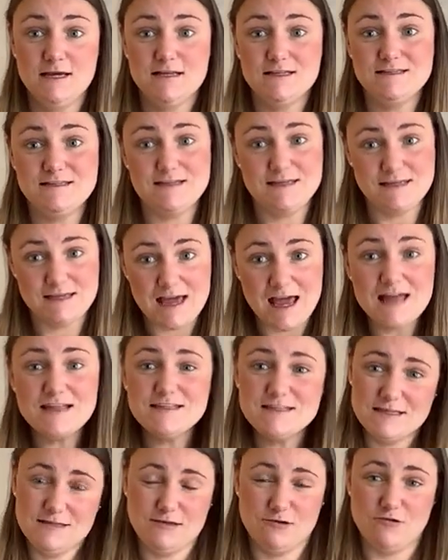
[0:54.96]
to get
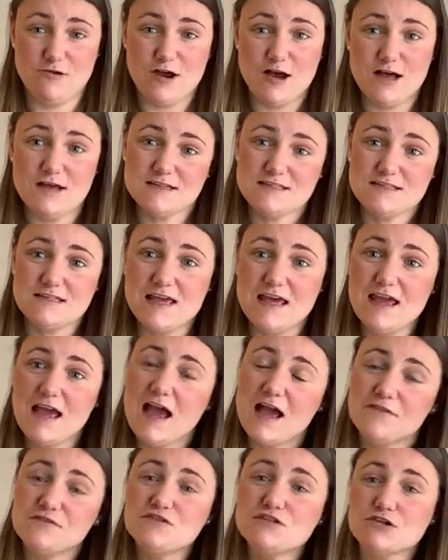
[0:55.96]
to the grass, they
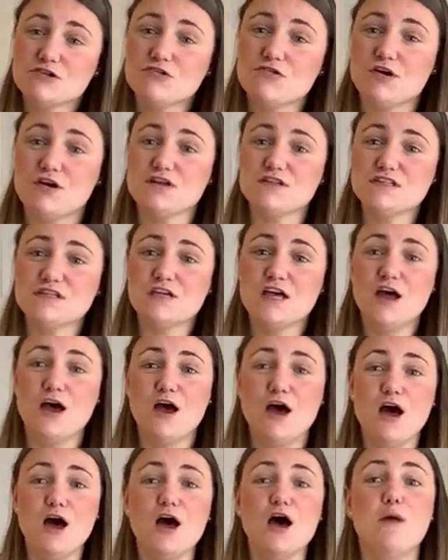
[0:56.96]
have to cross
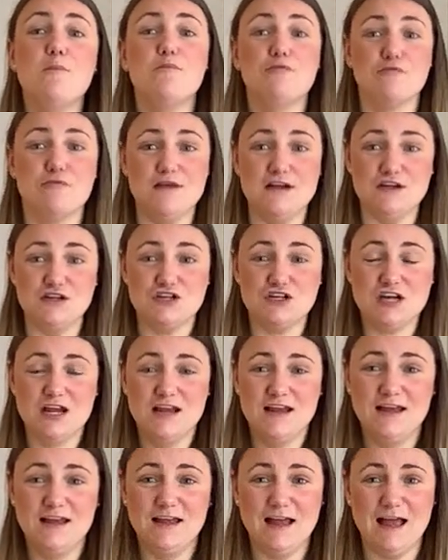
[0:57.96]
a bridge,
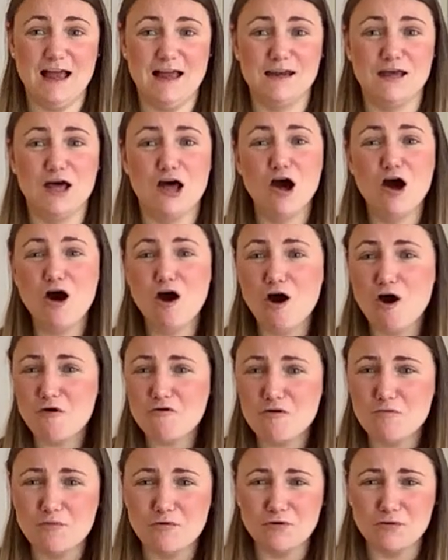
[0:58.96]
and a
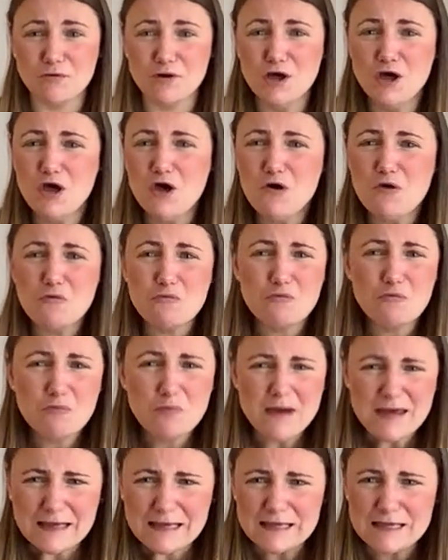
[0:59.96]
horrible,
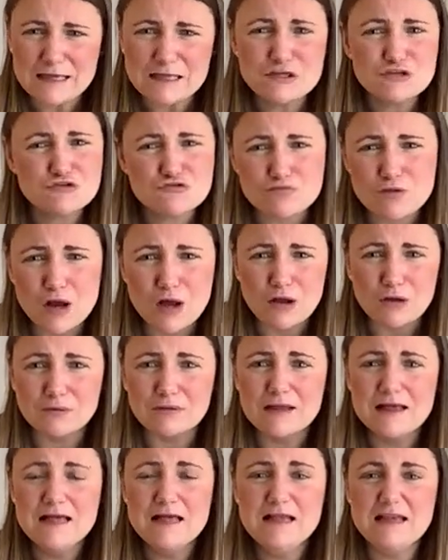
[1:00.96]
wicked
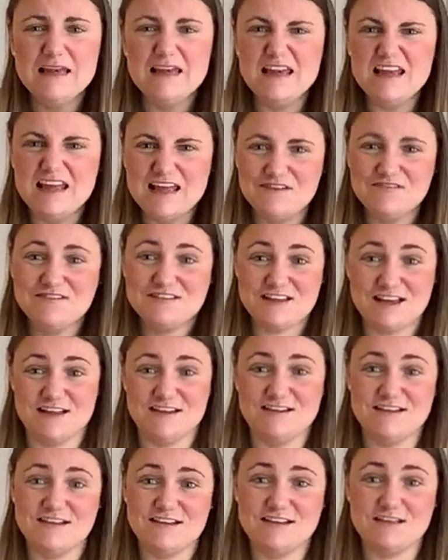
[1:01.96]
troll lives
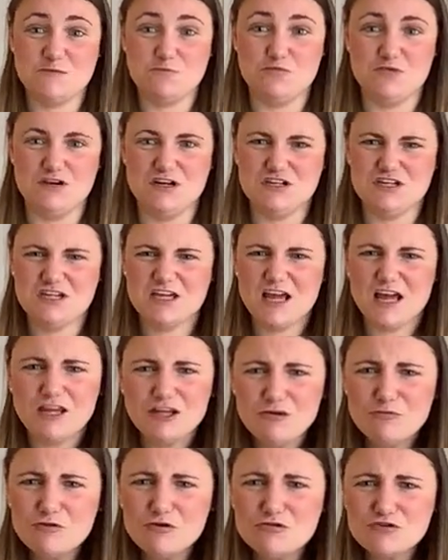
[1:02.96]
under this bridge. Can
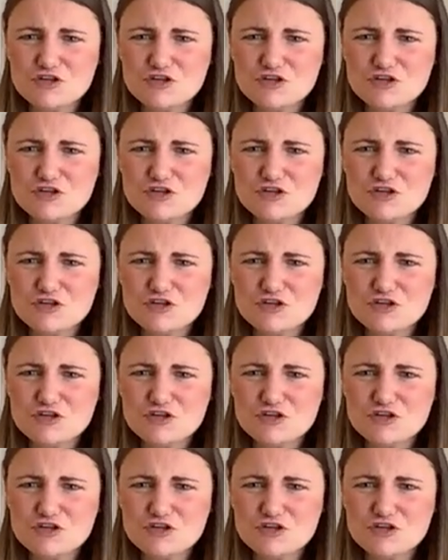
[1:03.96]
you all